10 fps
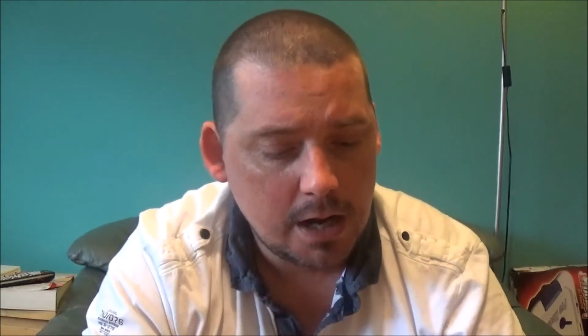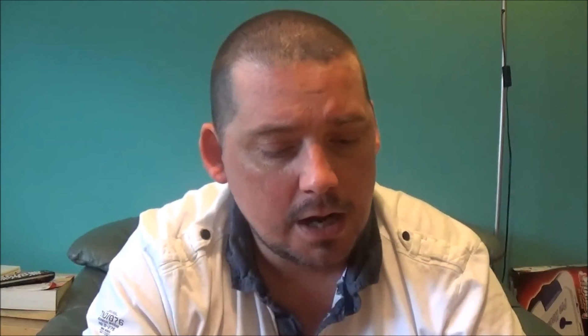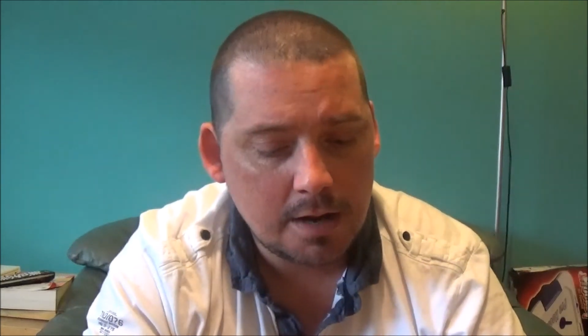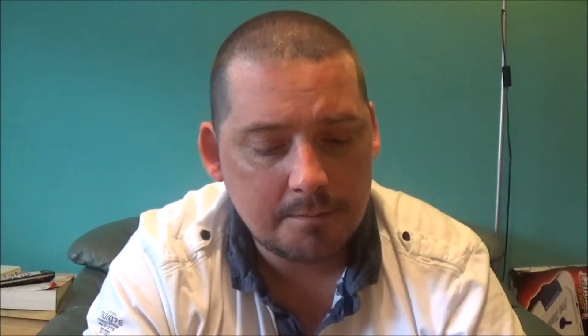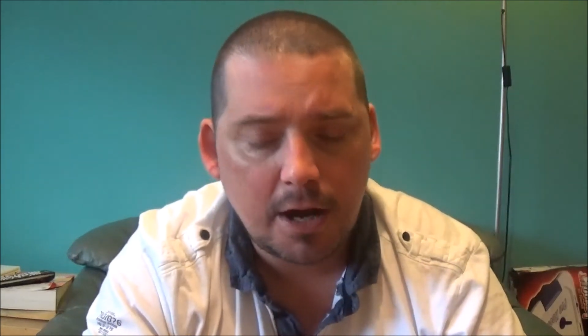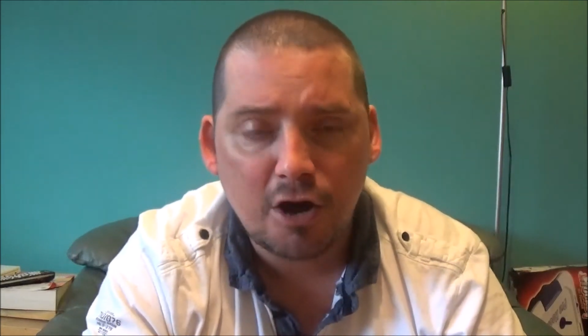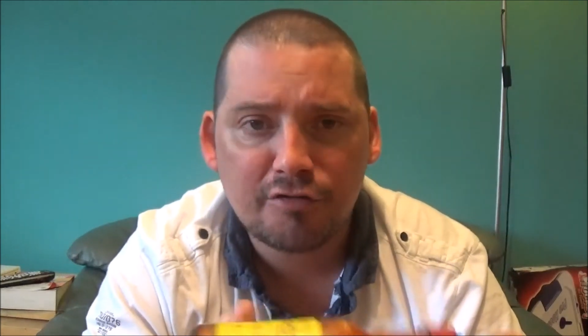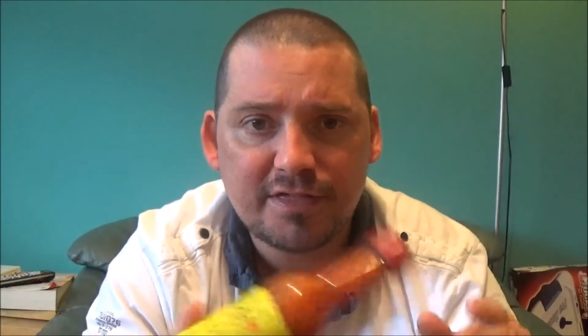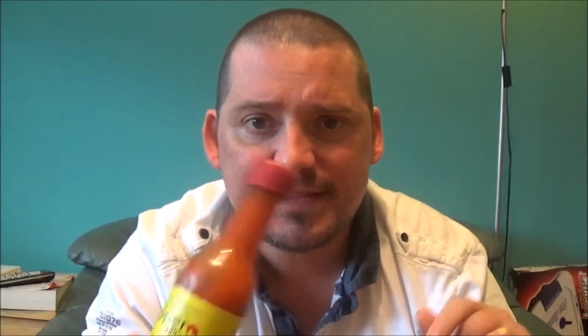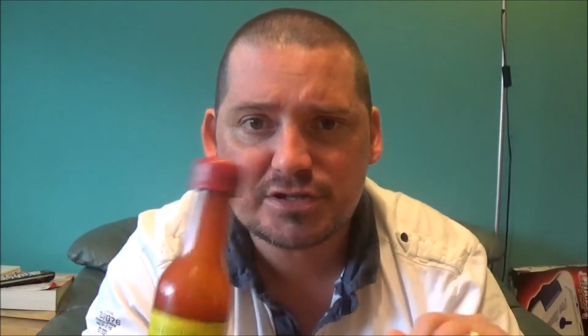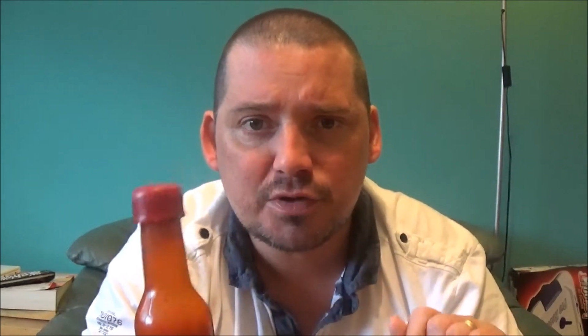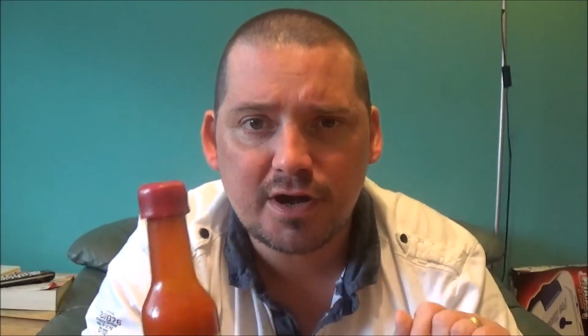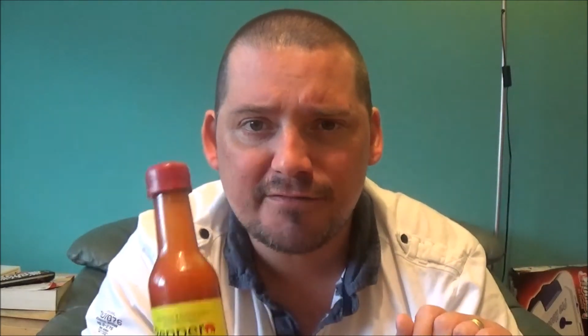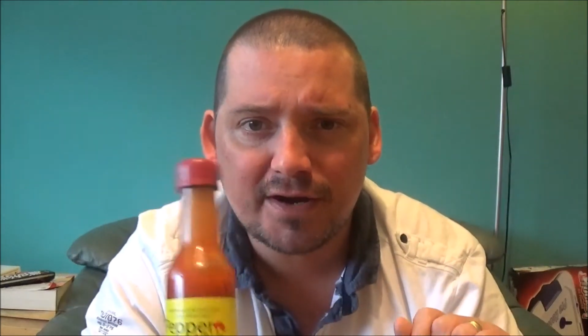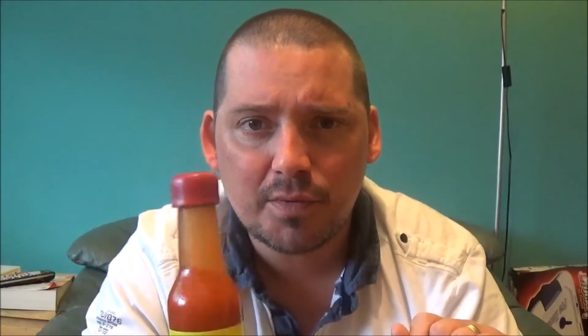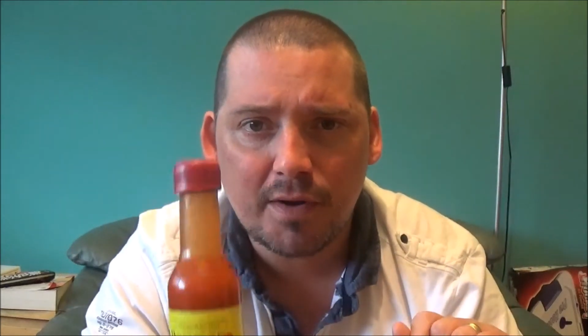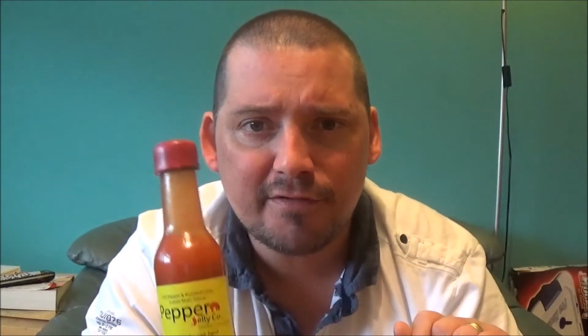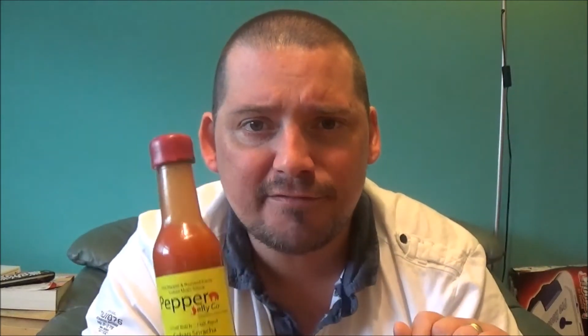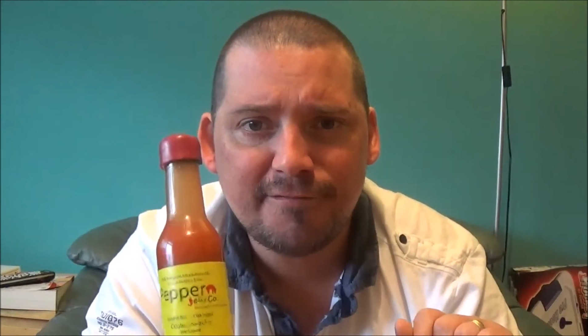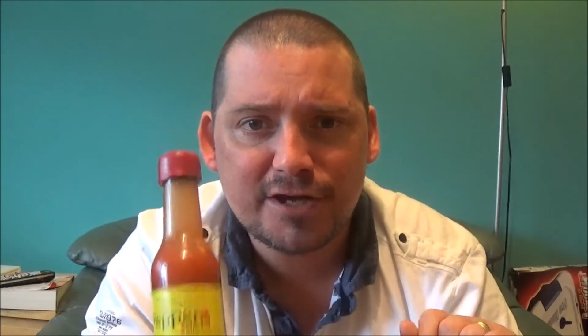I think this will go very well
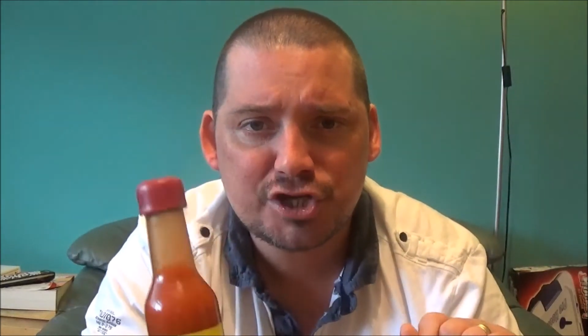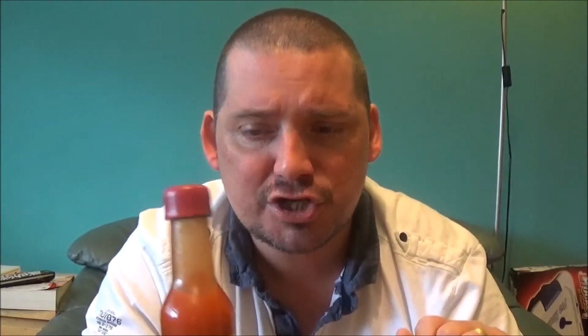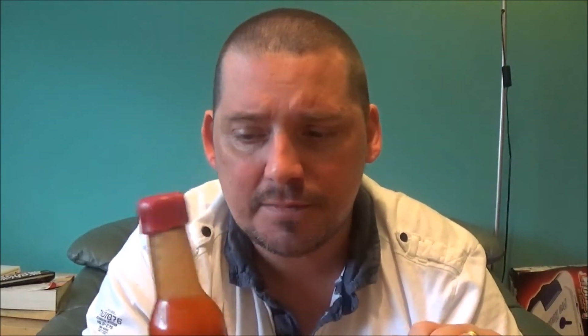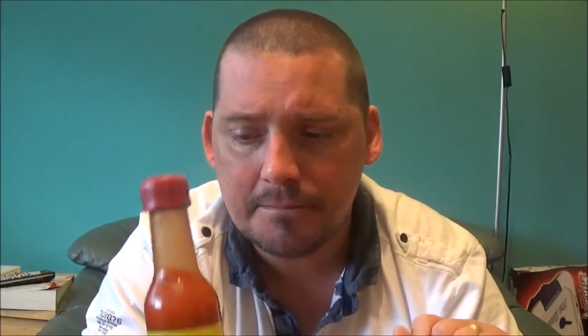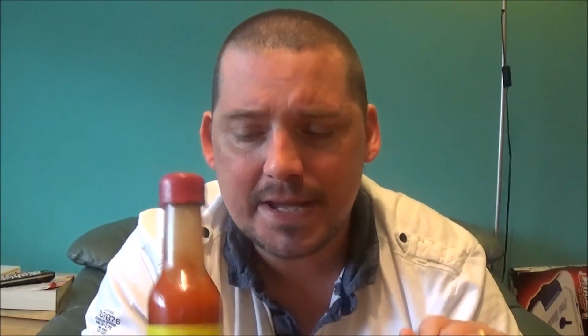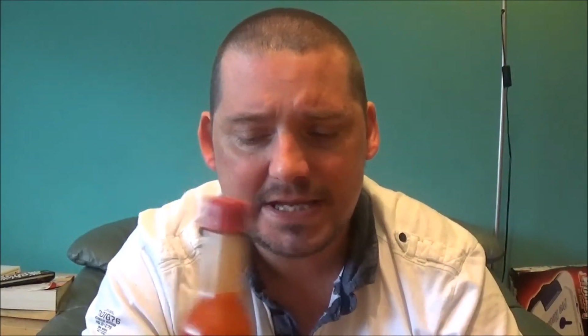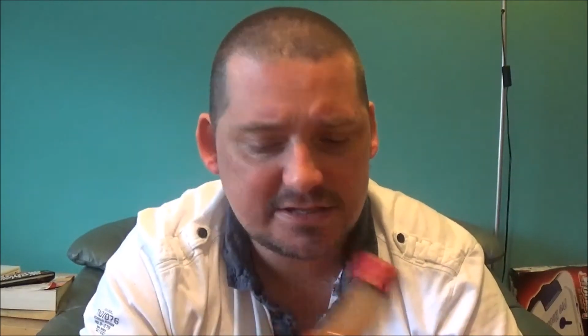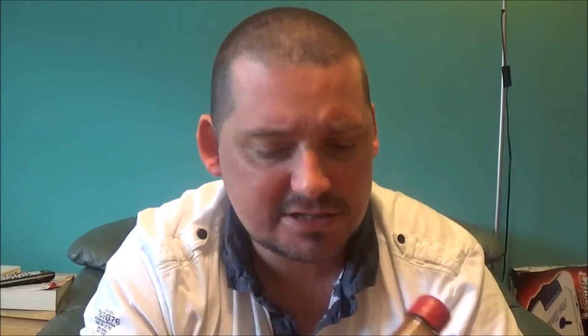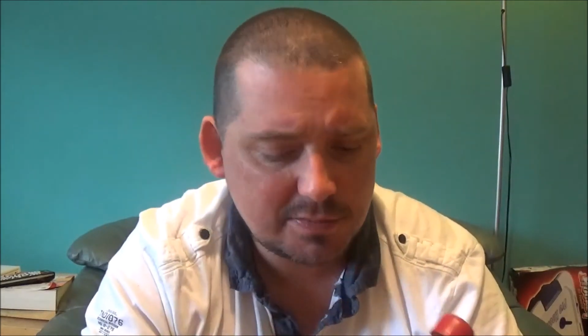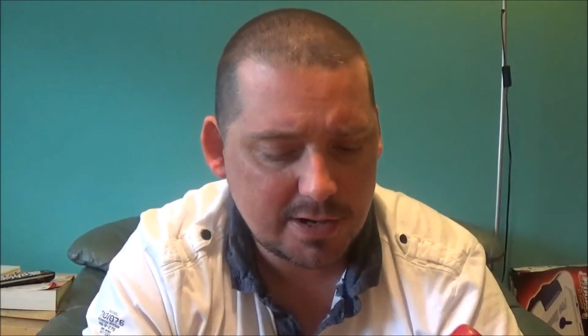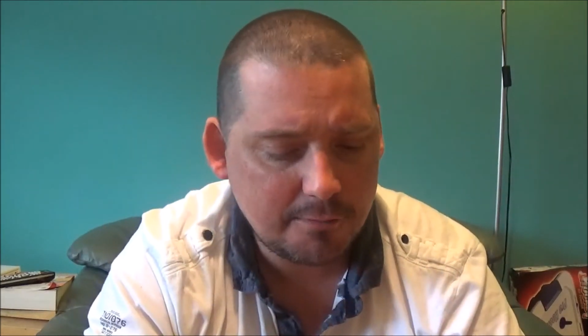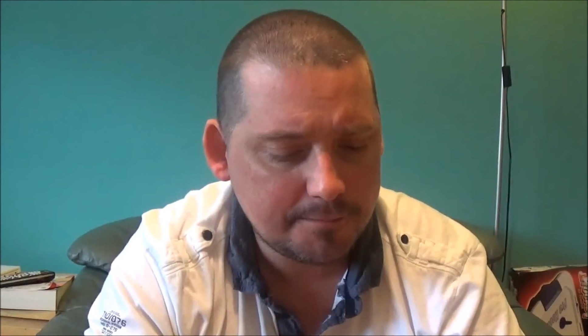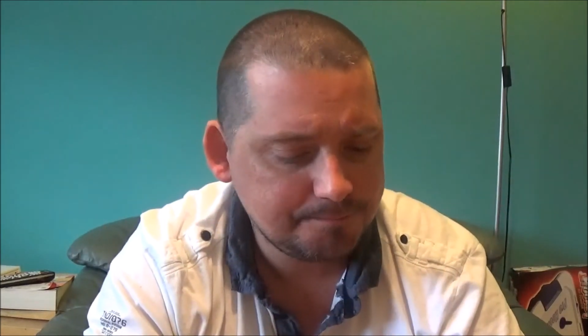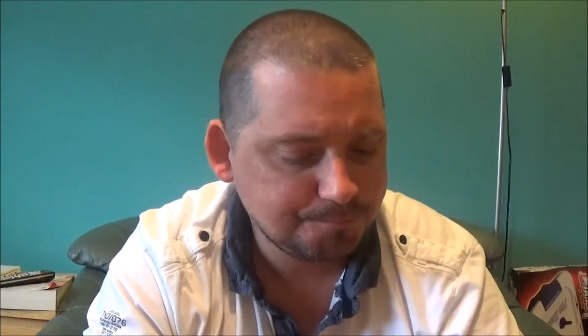with fish and meat as well.